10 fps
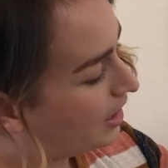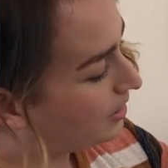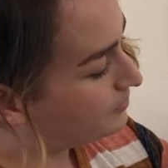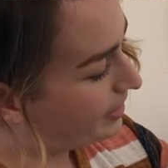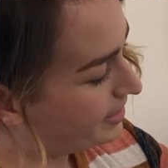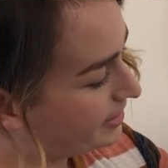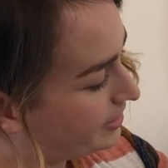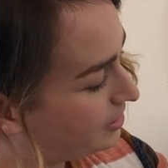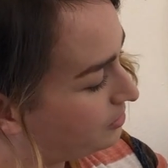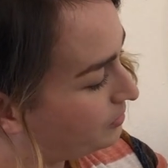are right
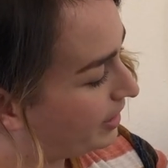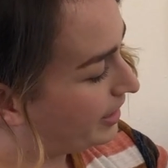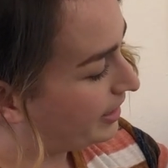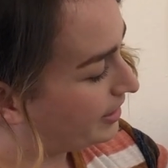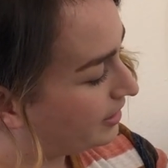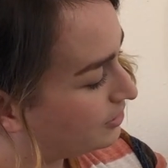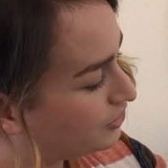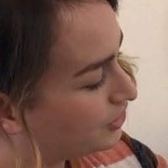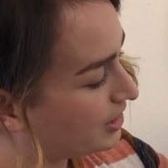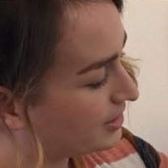here, where I
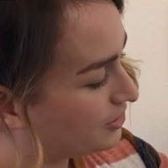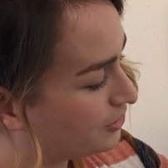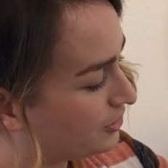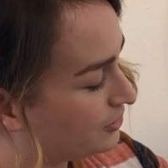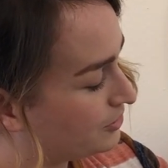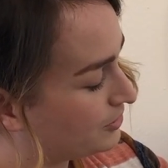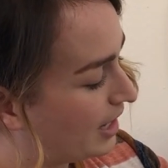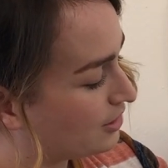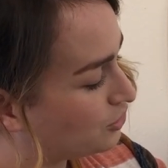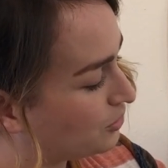just drew
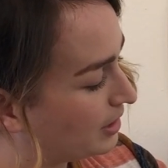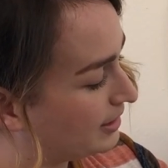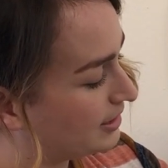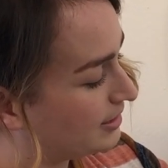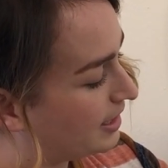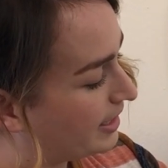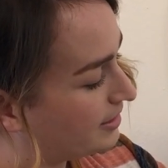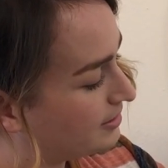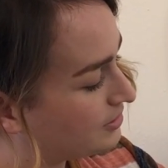that short little line,